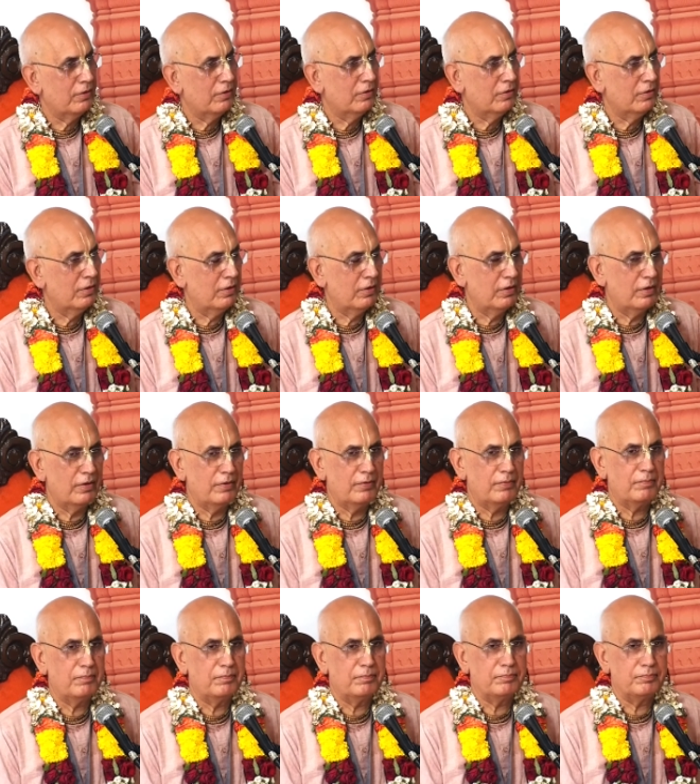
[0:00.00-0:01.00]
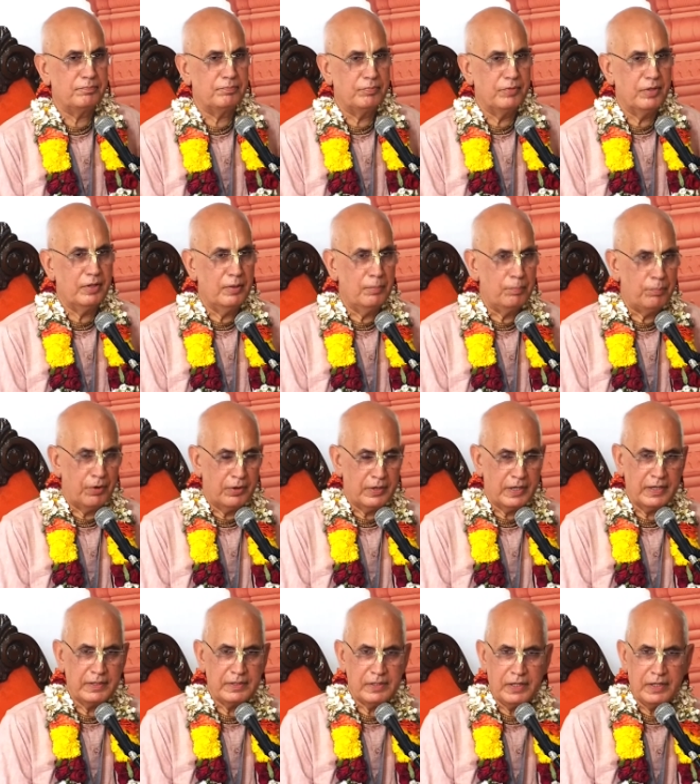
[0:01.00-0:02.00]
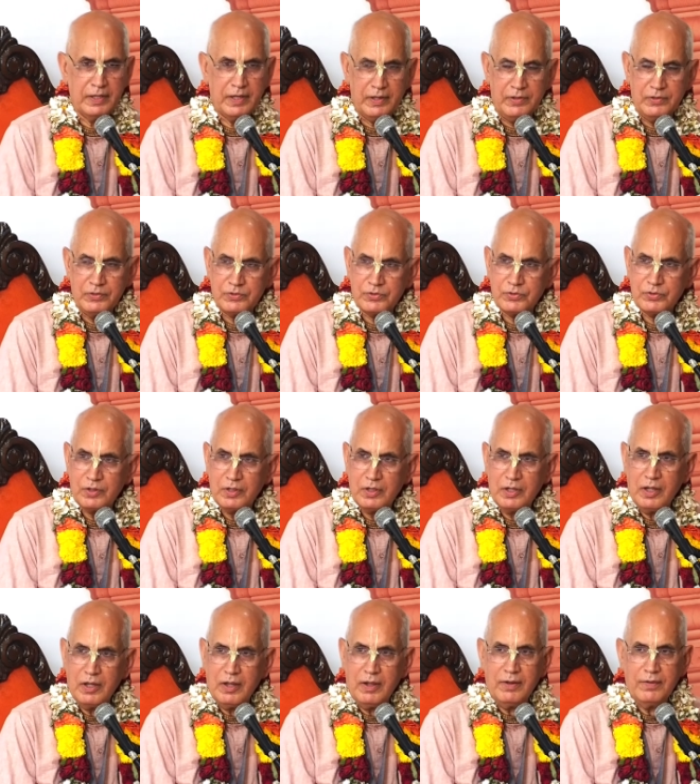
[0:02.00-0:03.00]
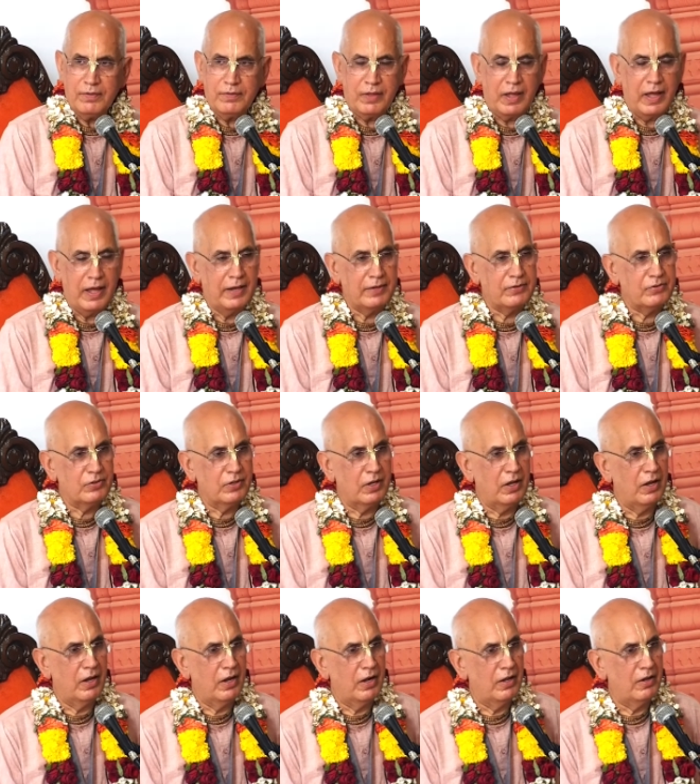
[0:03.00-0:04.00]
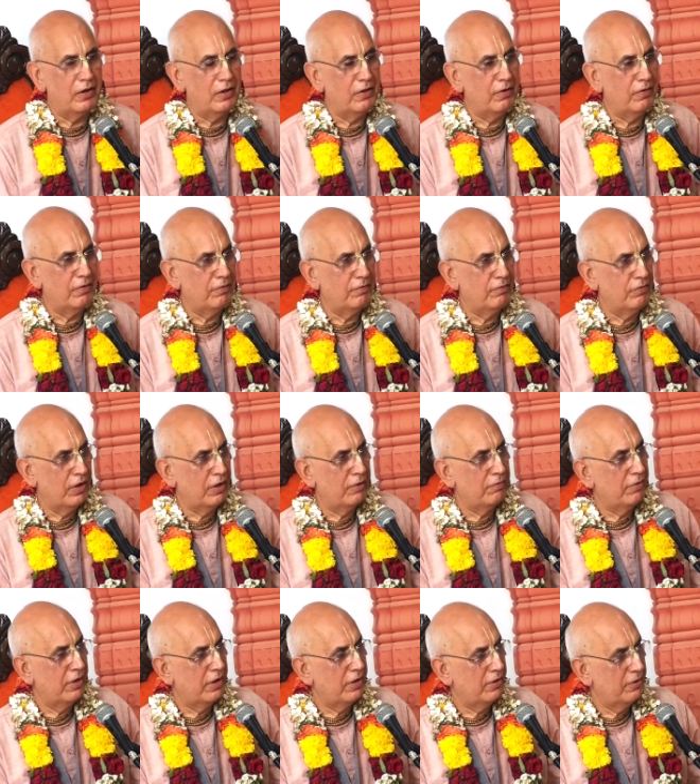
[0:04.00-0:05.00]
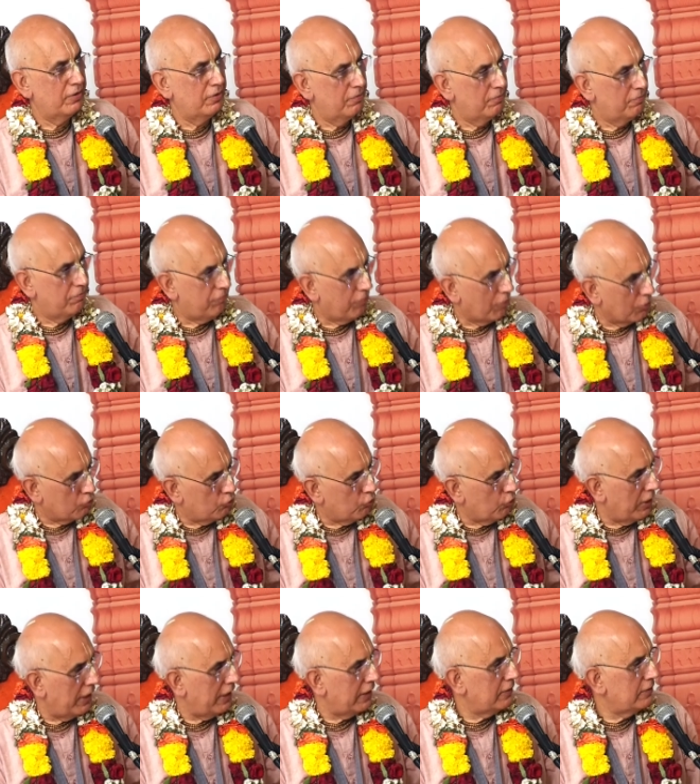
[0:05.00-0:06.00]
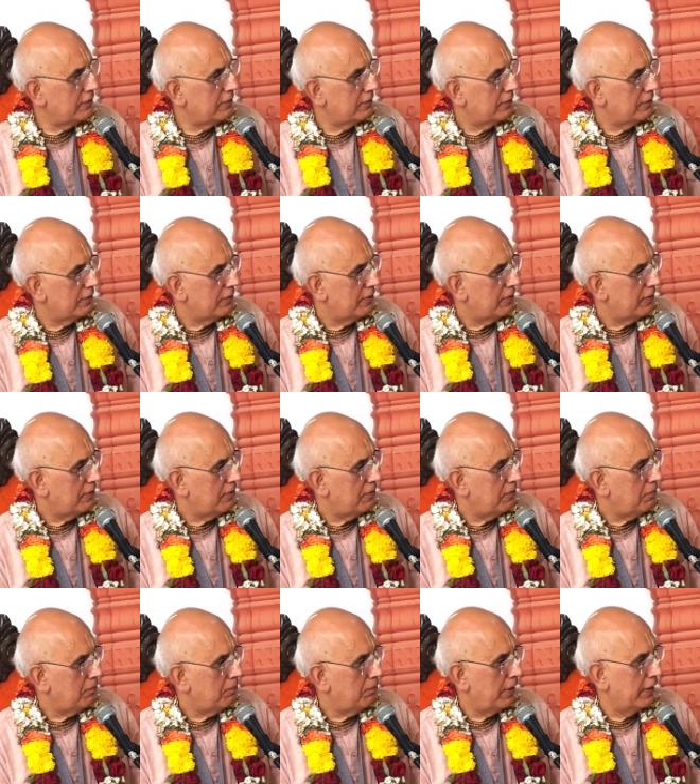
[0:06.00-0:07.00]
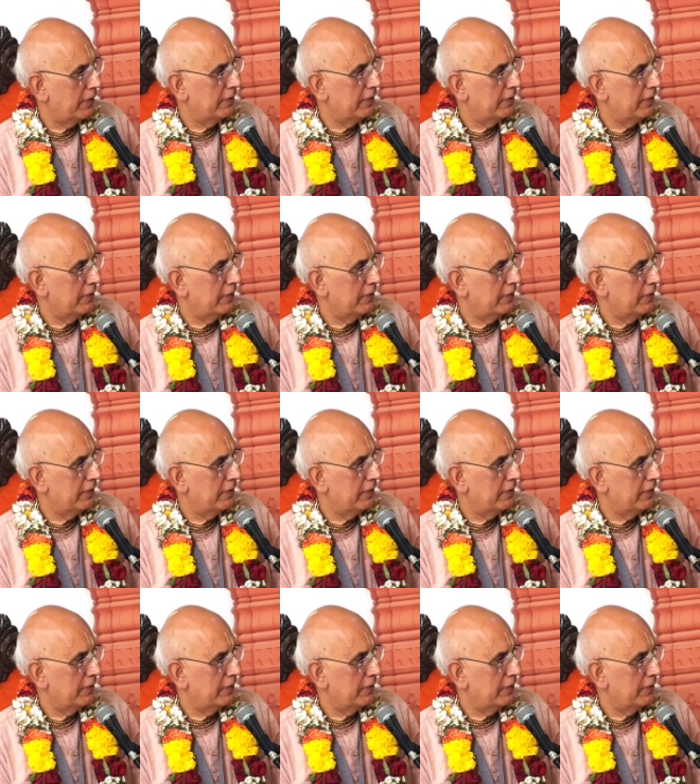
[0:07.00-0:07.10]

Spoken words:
The important thing is that we are very fortunate by